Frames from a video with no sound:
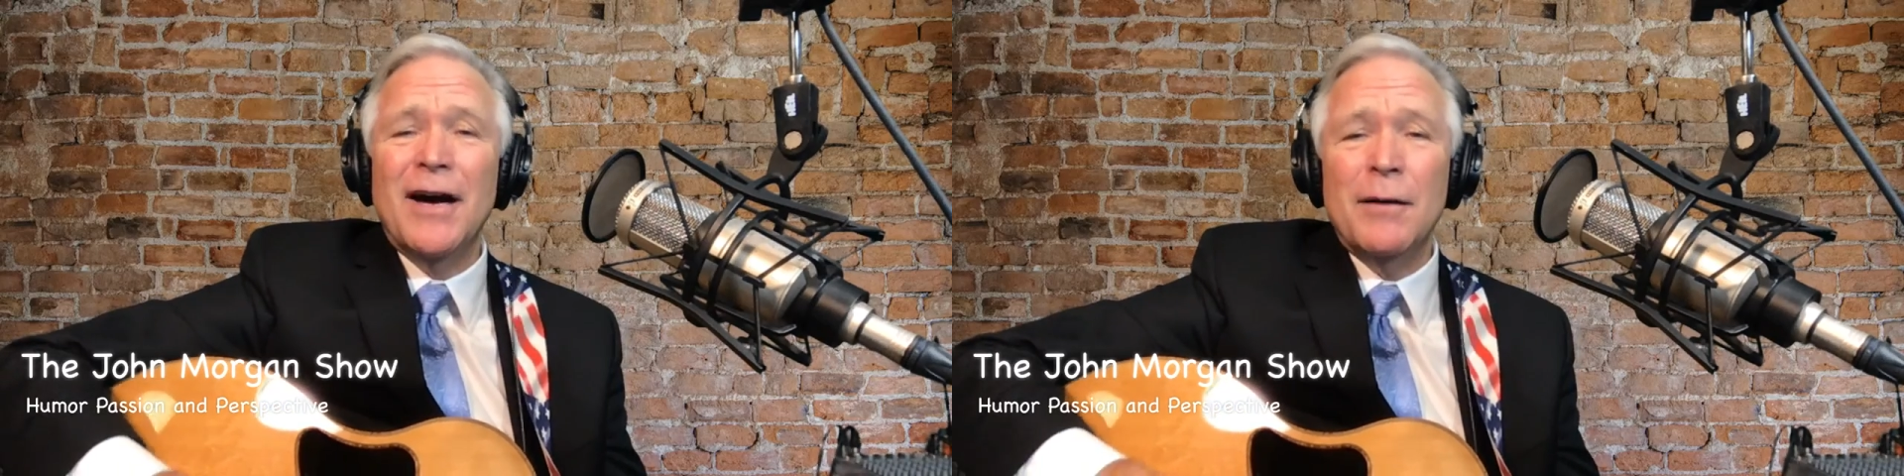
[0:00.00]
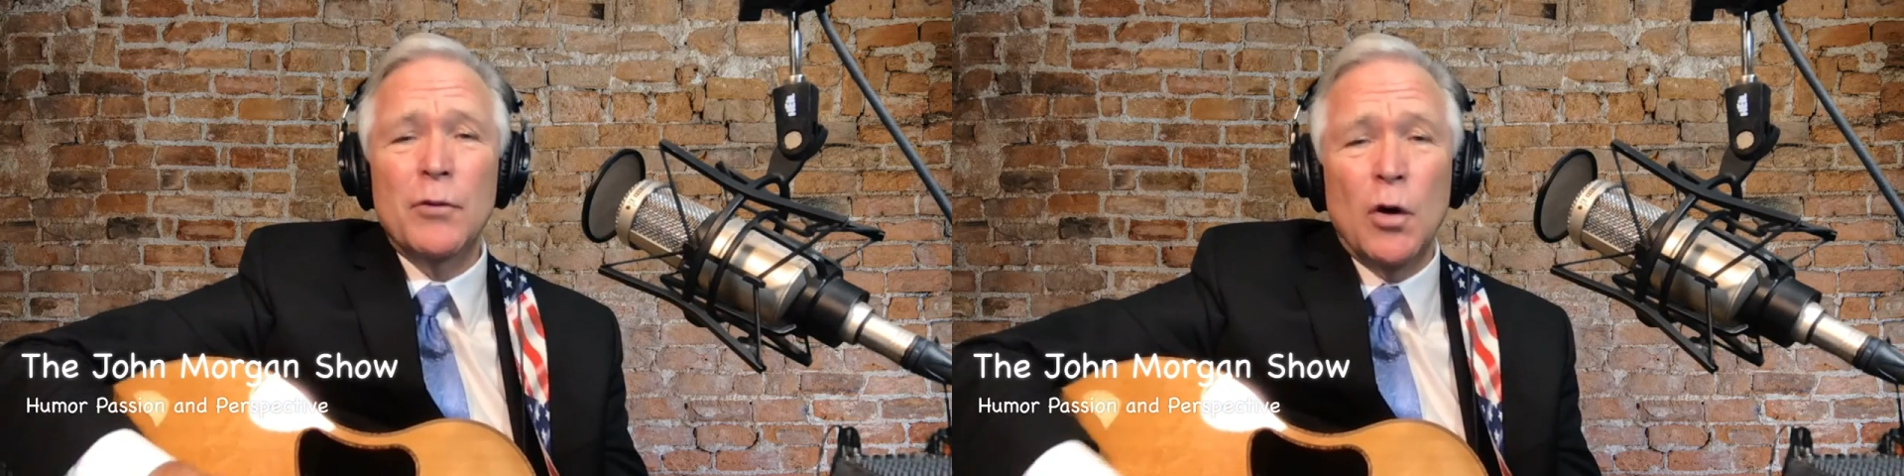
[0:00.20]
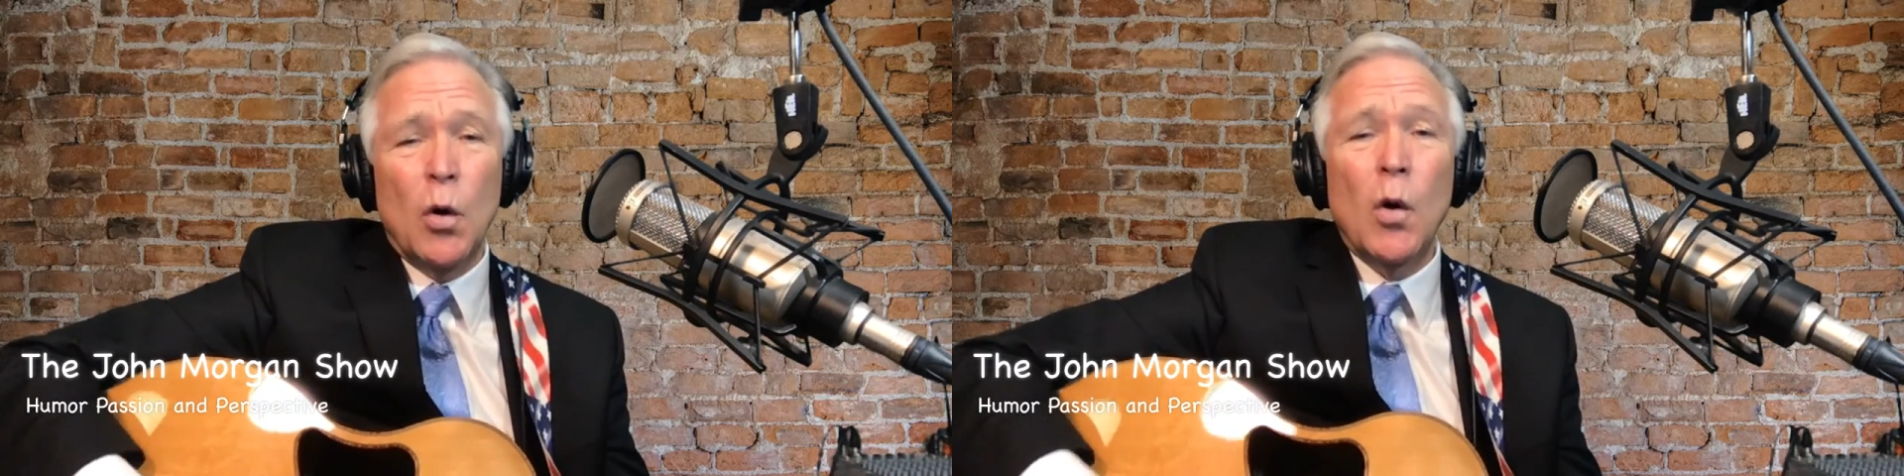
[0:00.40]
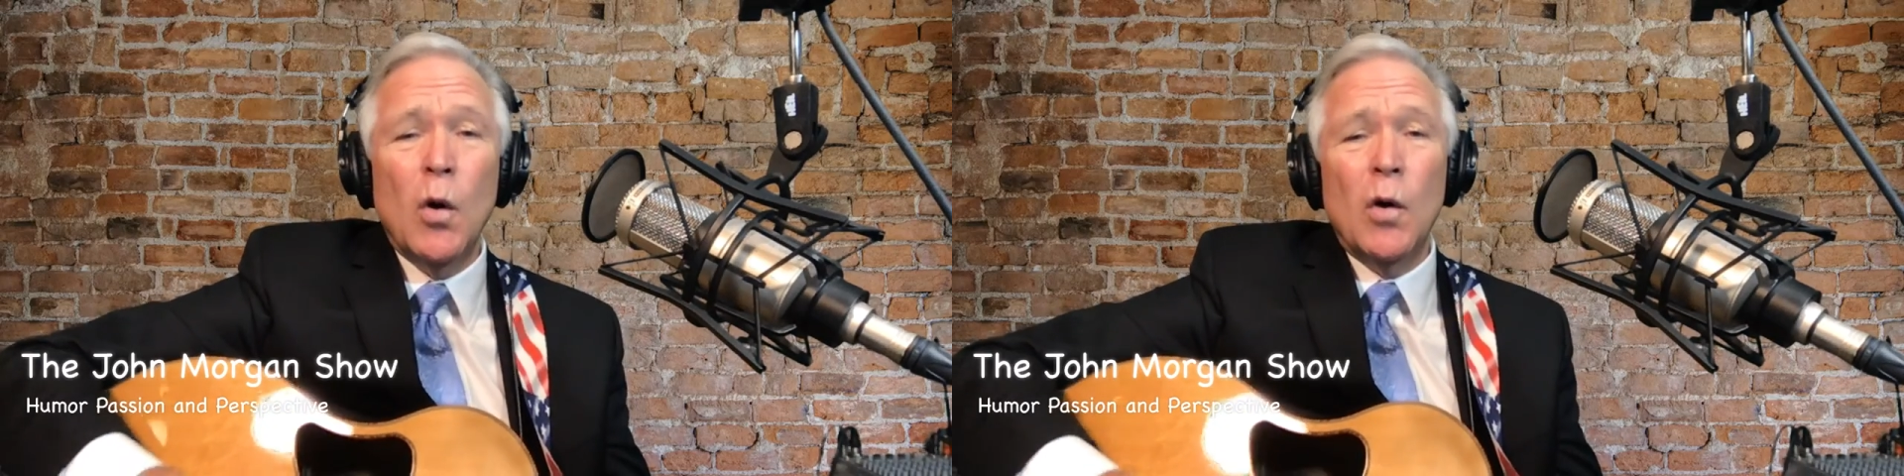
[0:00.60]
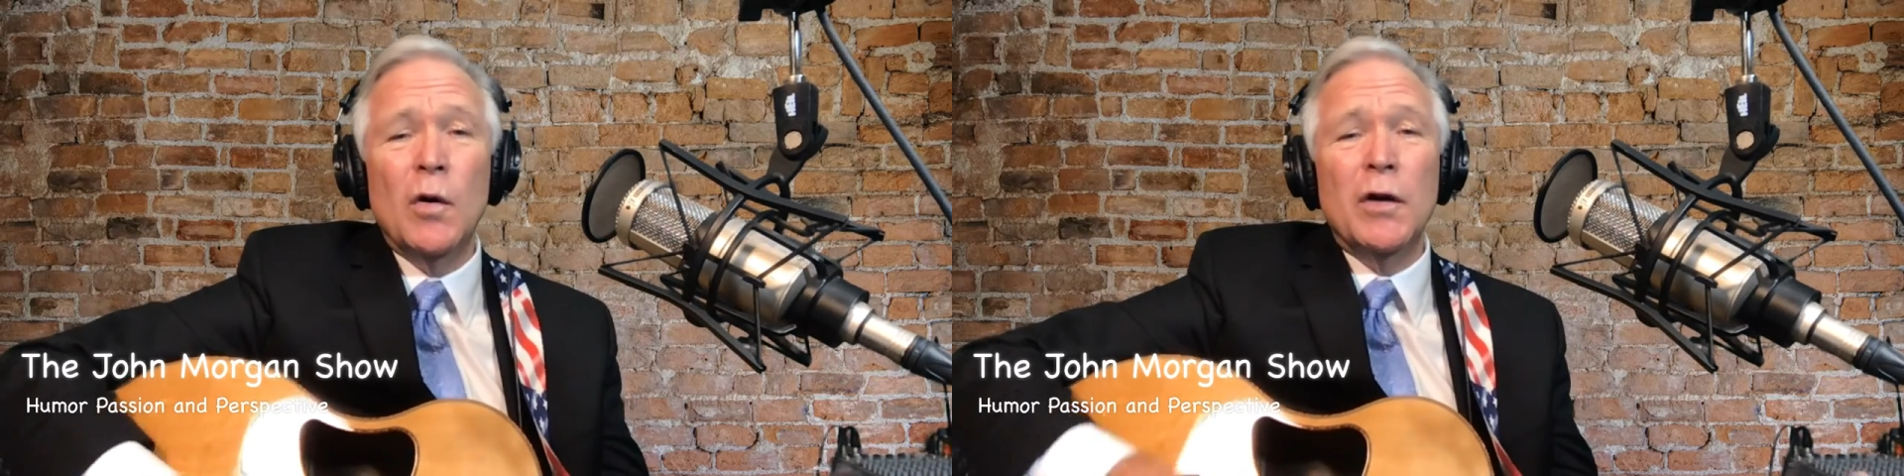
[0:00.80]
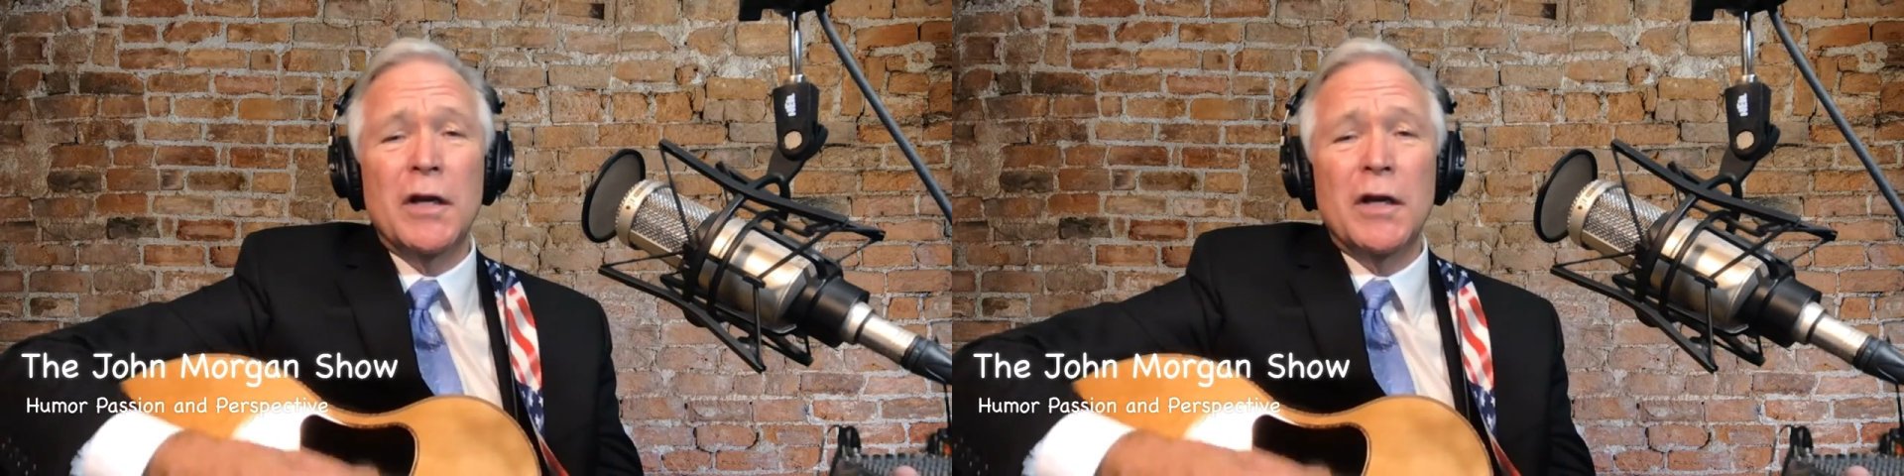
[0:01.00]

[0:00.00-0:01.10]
I'm going